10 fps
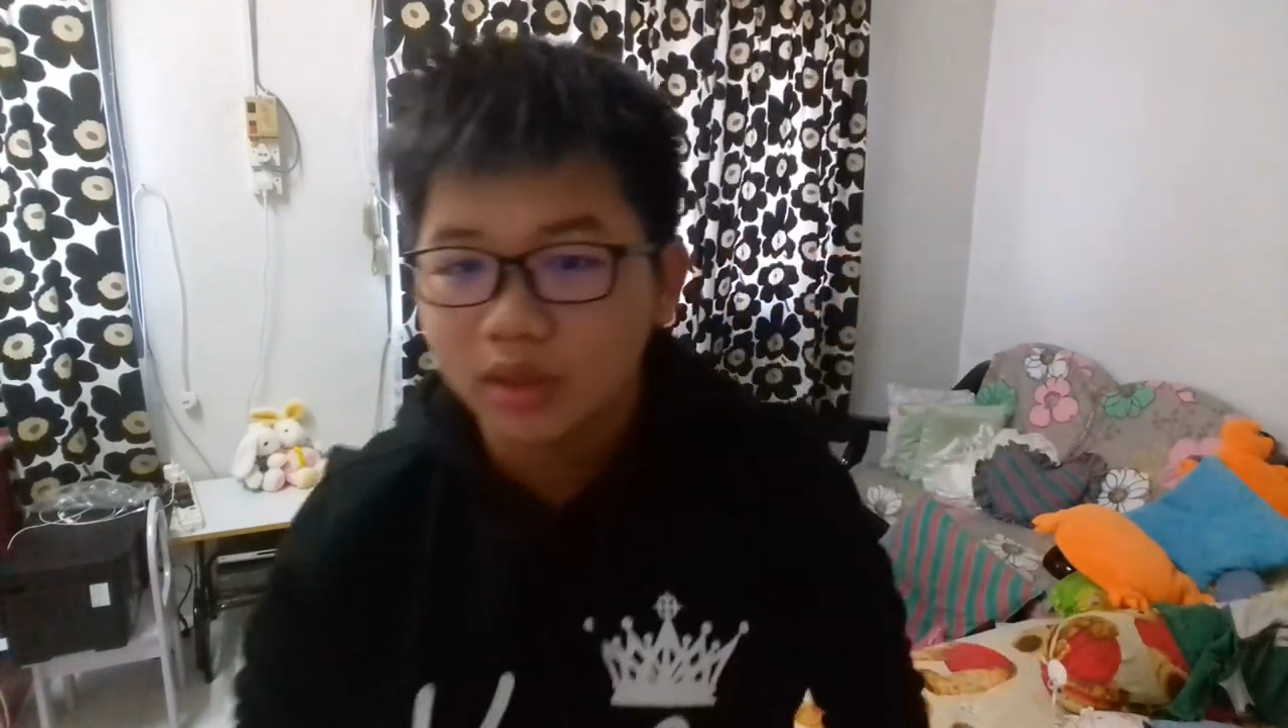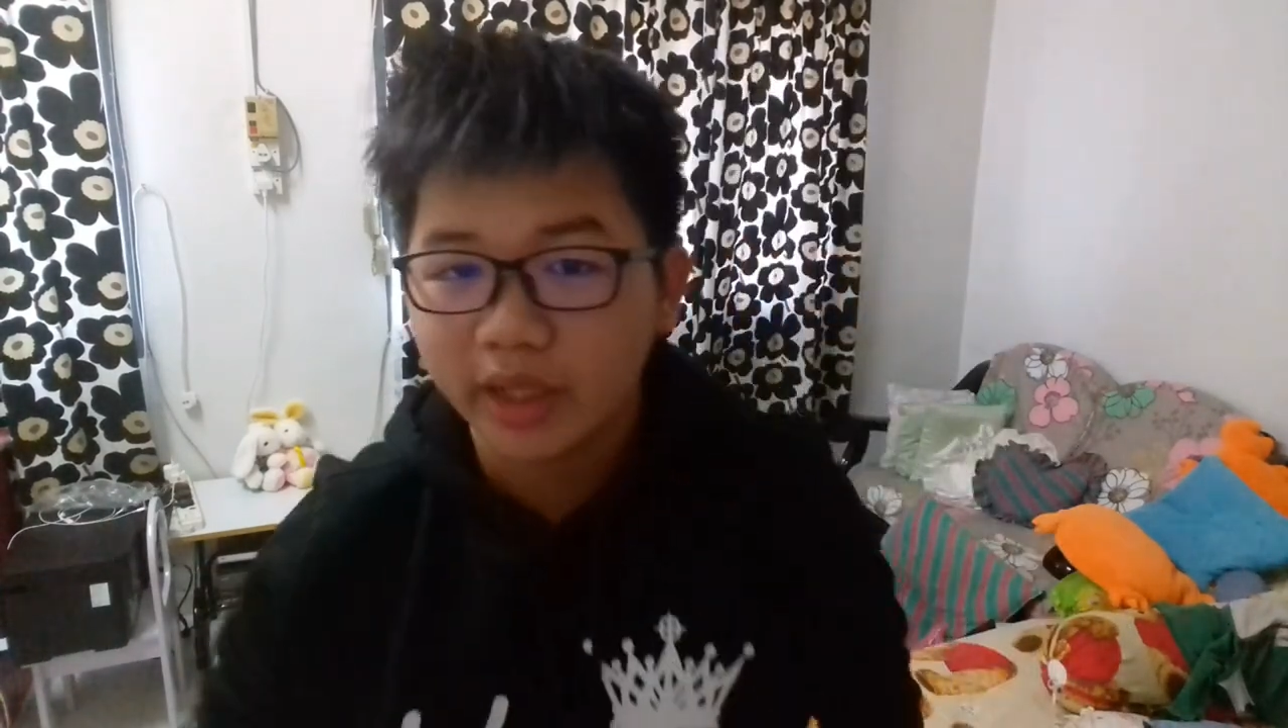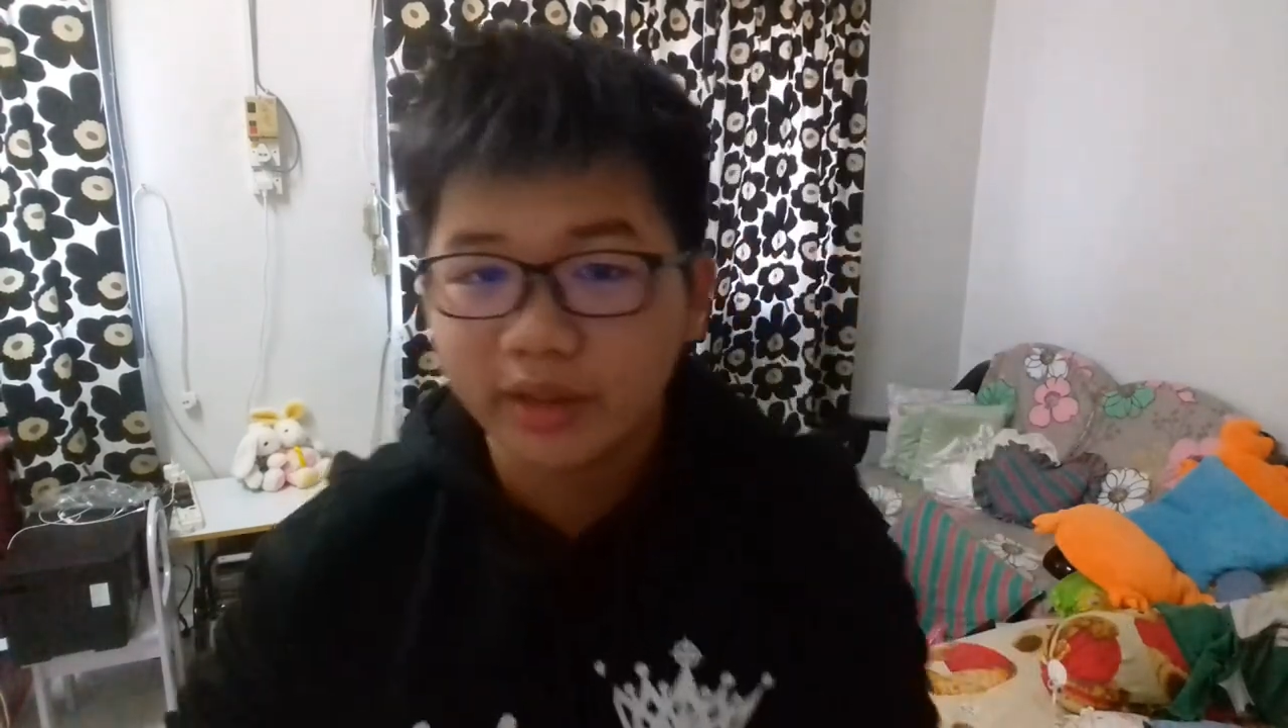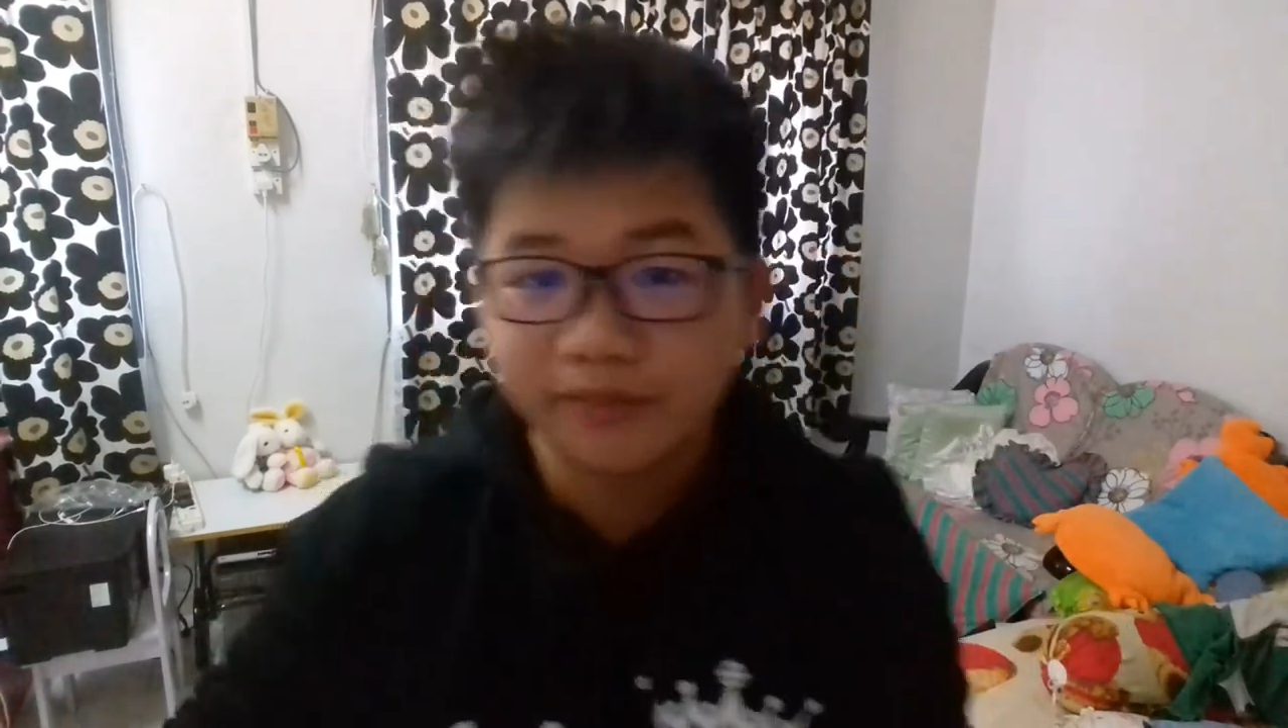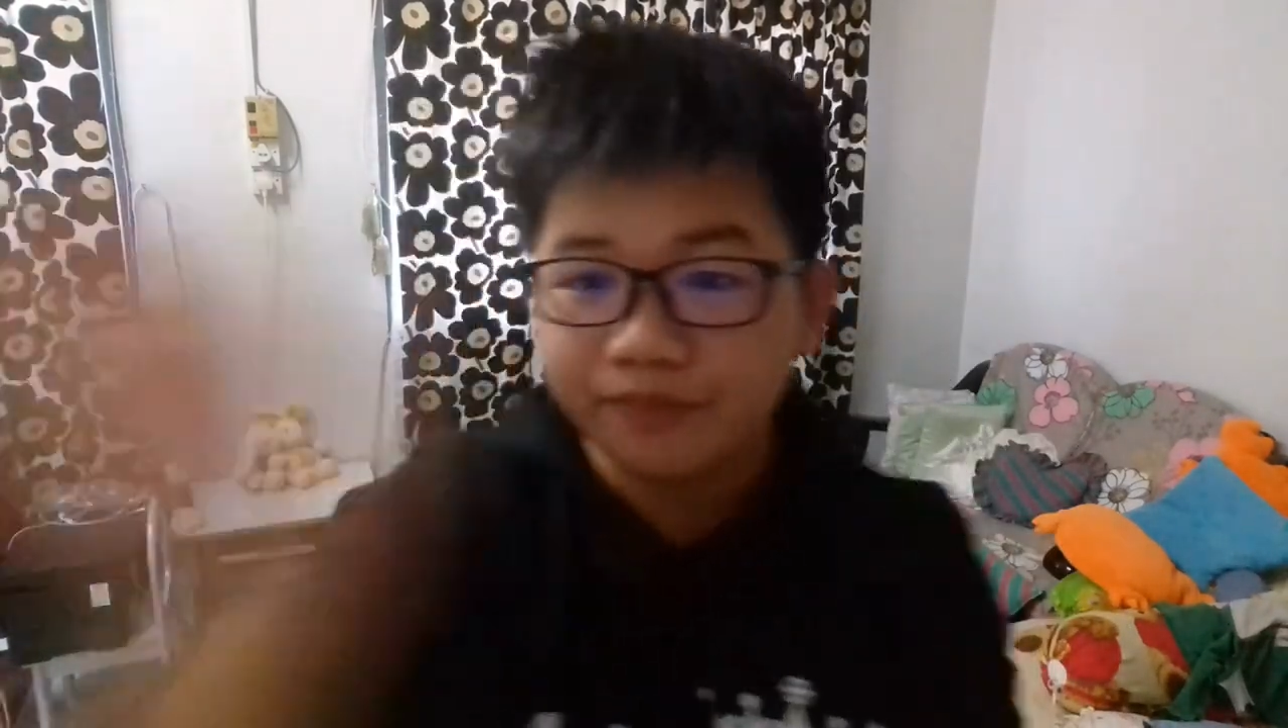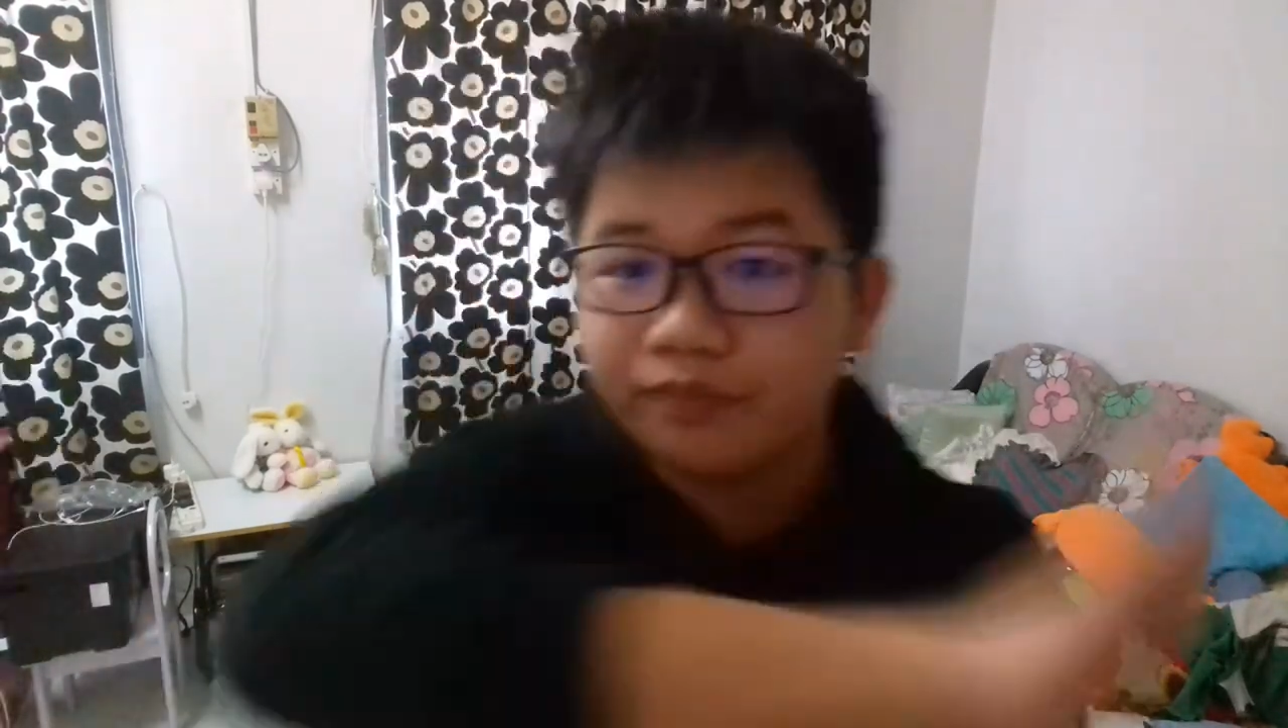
Like...